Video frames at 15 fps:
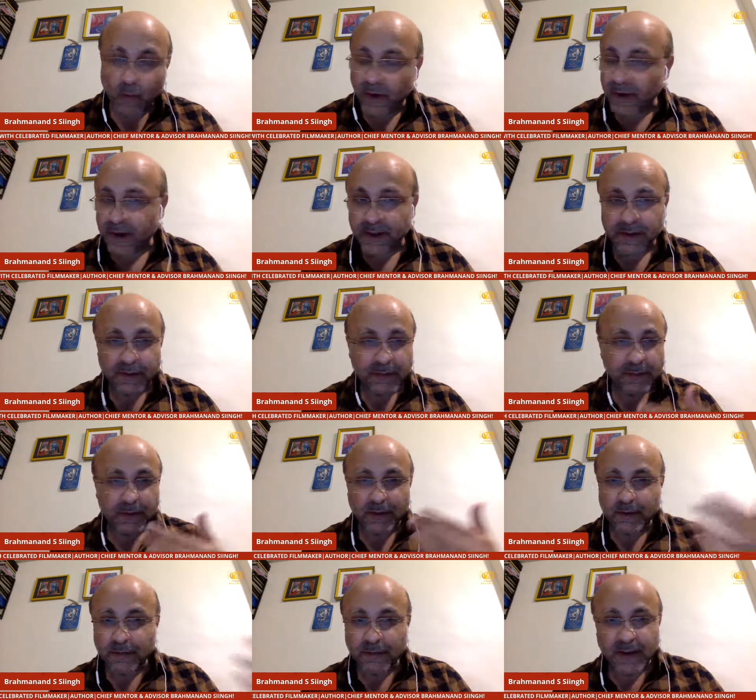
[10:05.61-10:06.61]
wife
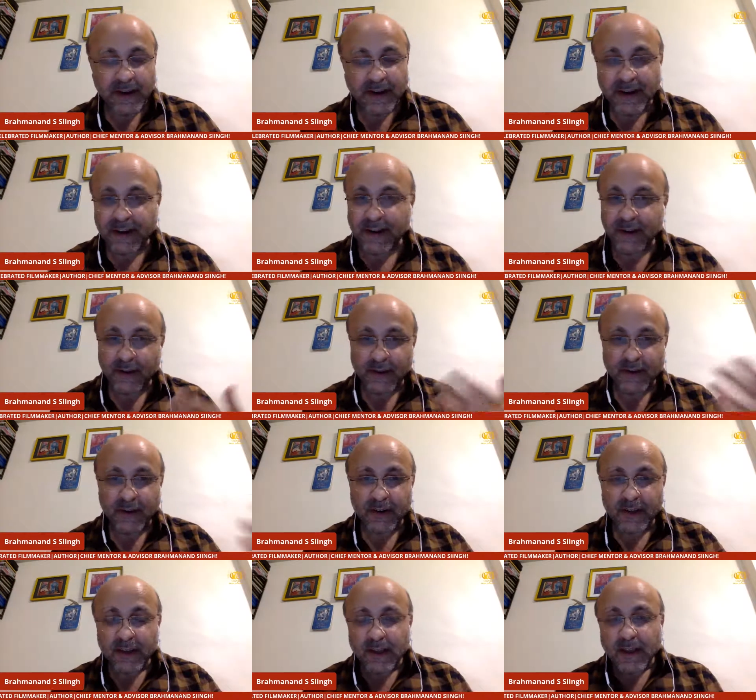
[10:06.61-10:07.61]
or friend.
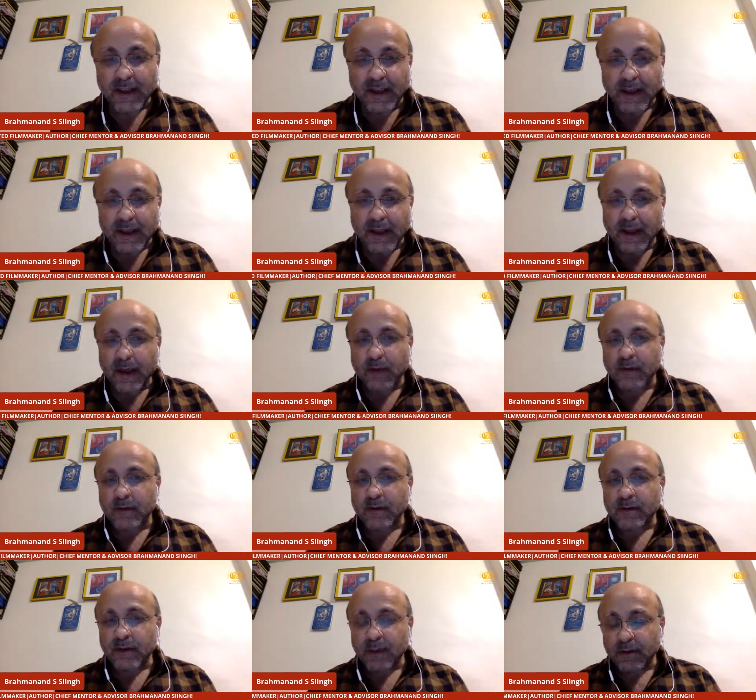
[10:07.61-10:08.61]
Or
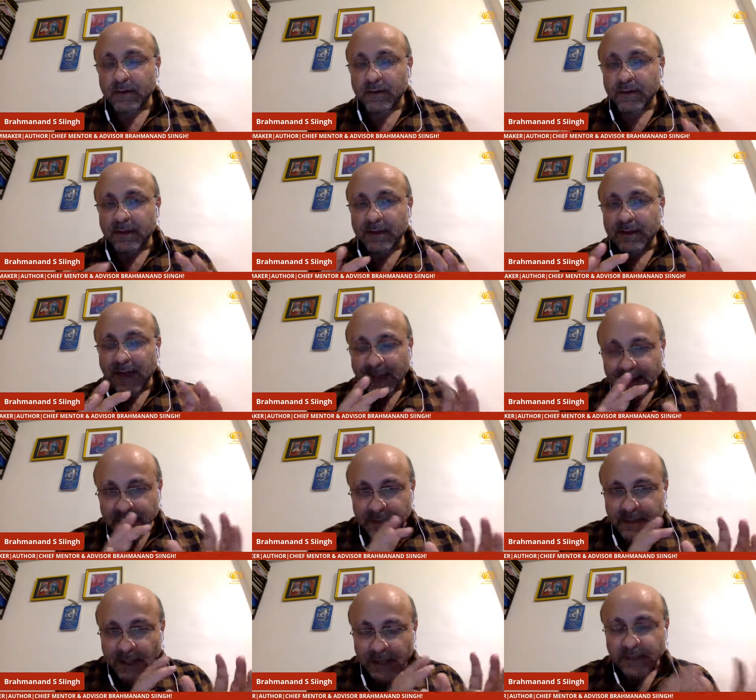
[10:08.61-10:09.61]
now
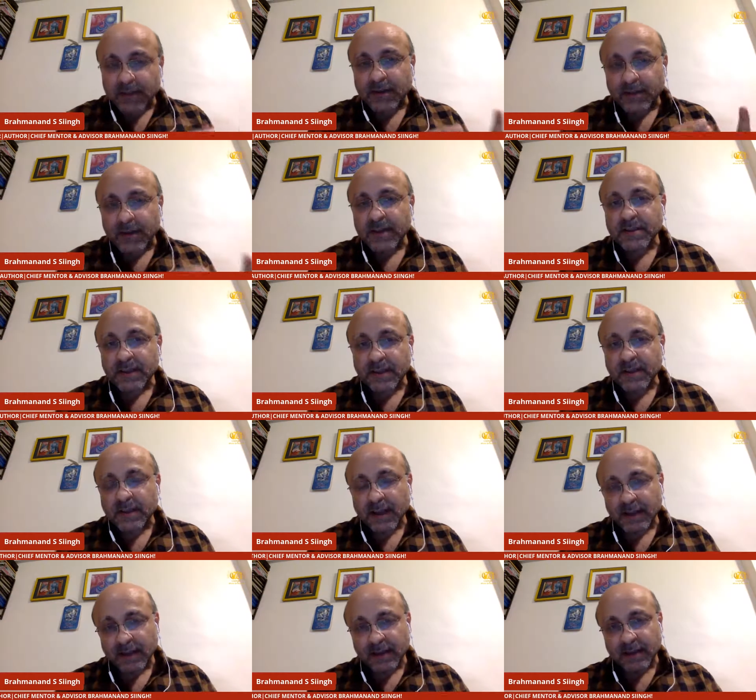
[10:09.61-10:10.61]
that's the reason
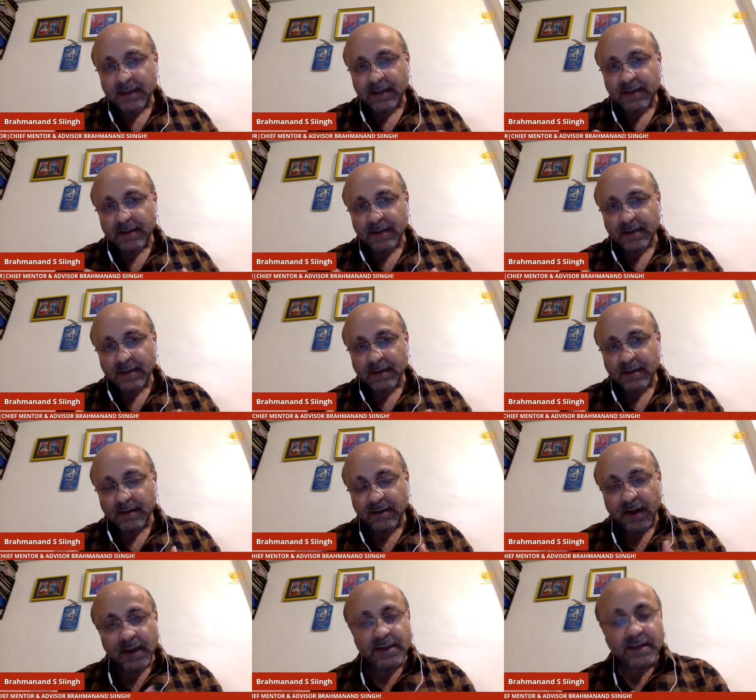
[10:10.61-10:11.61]
that the
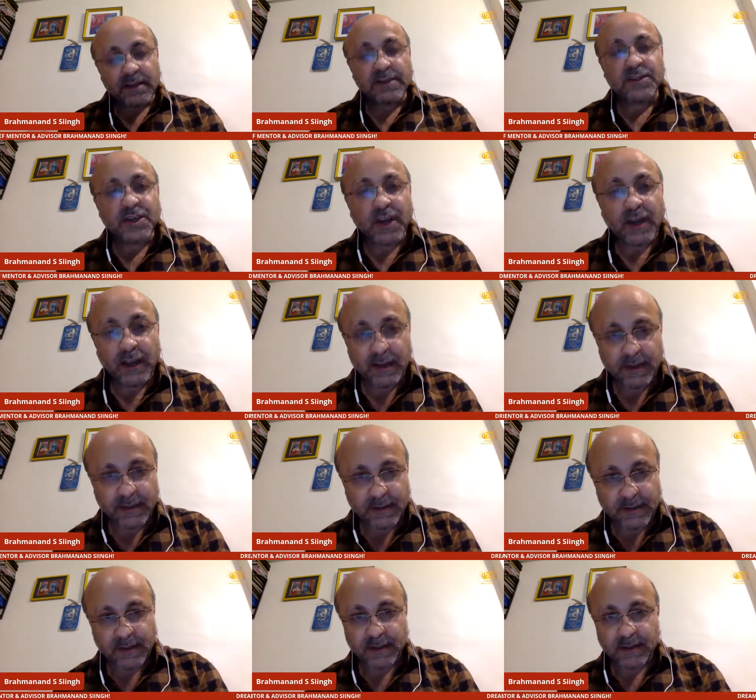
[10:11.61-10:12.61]
writing
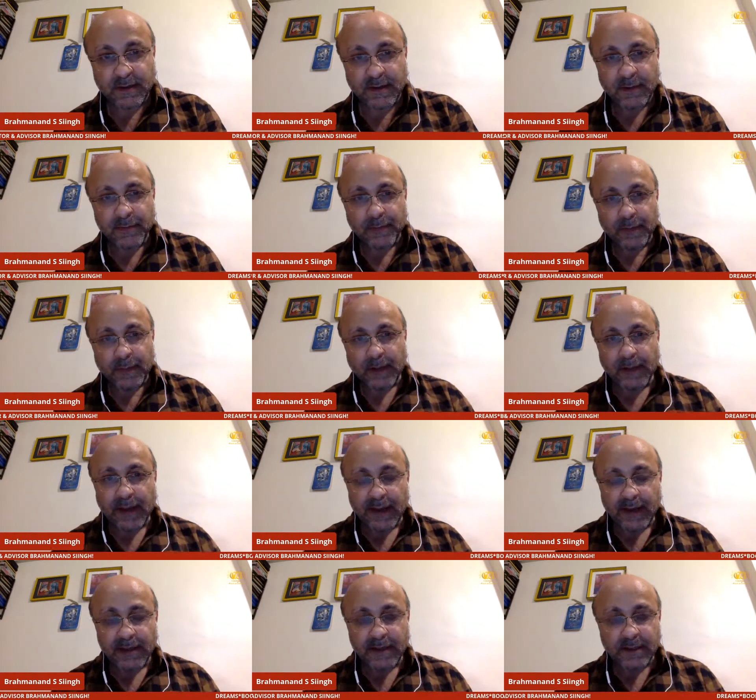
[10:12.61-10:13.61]
shines, the
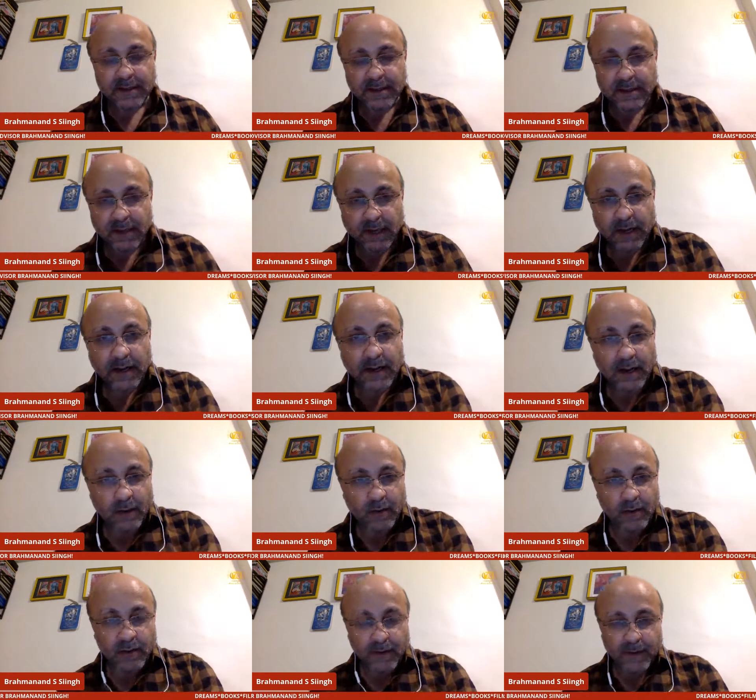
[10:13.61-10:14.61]
characters stand
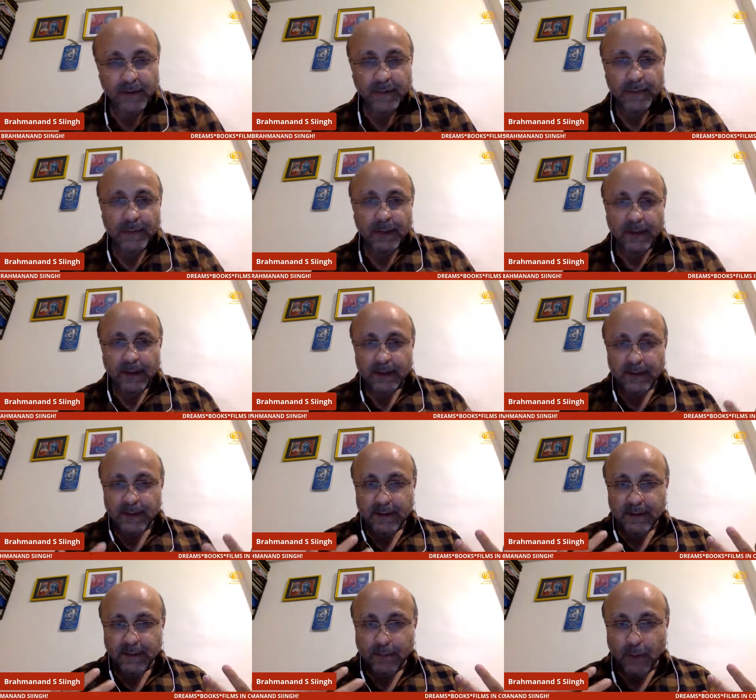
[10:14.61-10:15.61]
out,
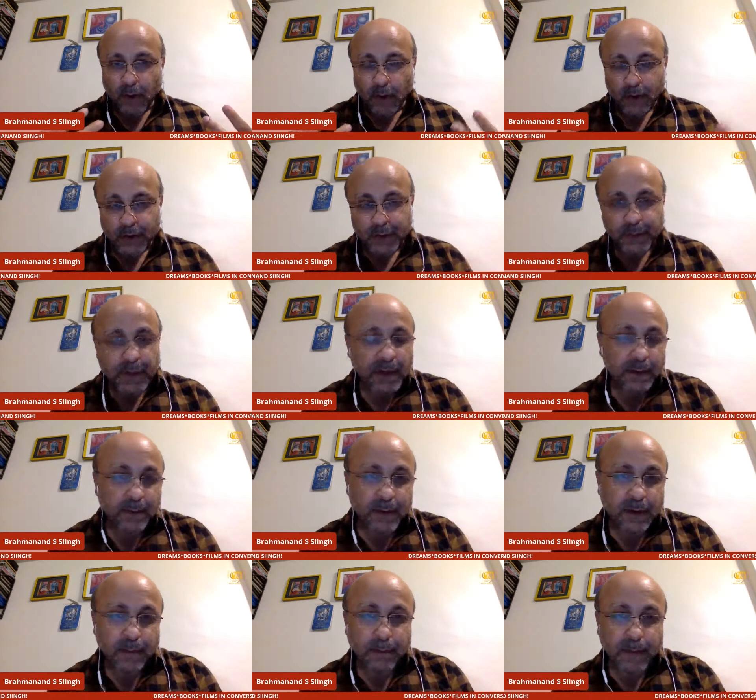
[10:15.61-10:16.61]
the plots
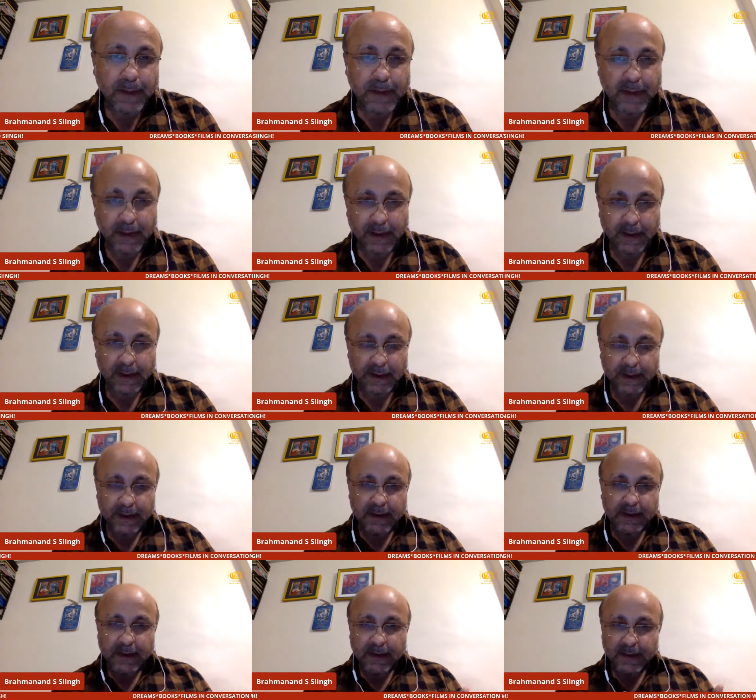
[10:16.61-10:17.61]
become compelling,
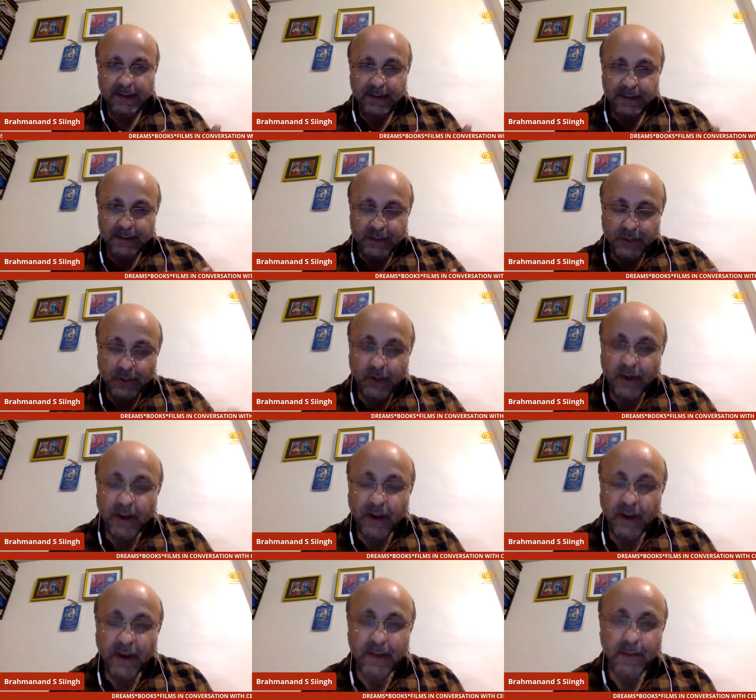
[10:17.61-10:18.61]
the
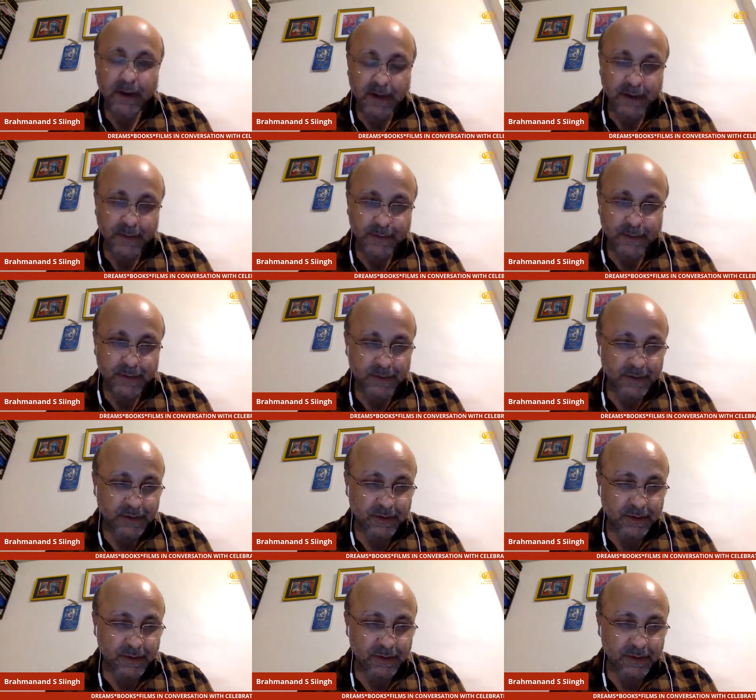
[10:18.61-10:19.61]
storyline becomes
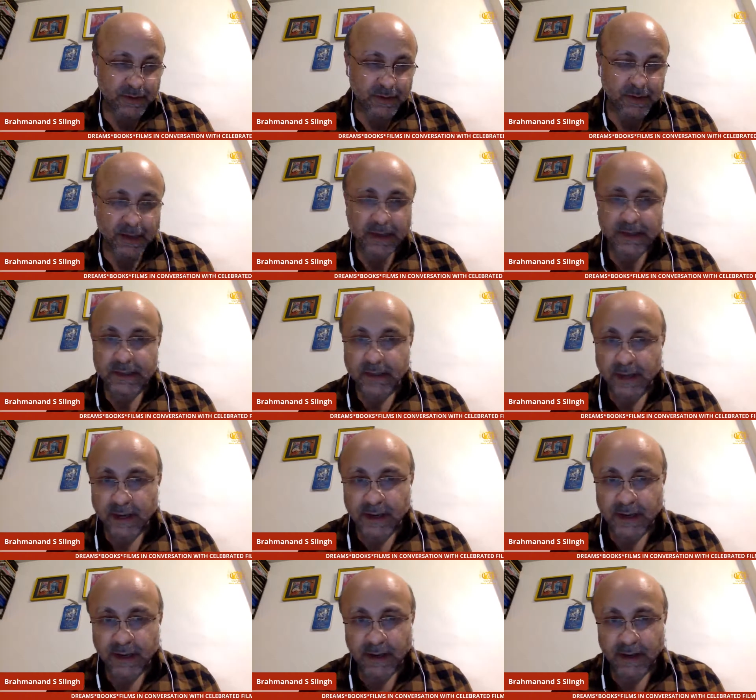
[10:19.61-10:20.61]

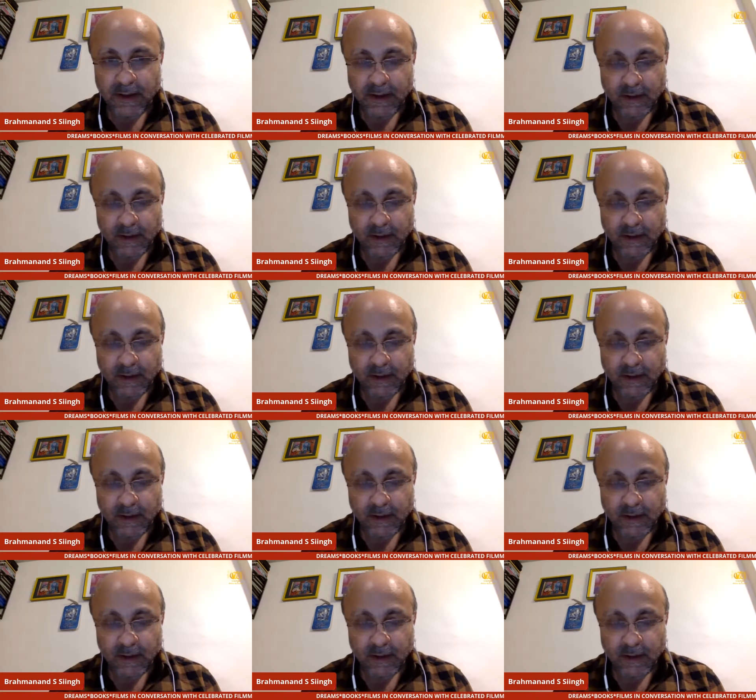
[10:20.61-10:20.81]
exciting,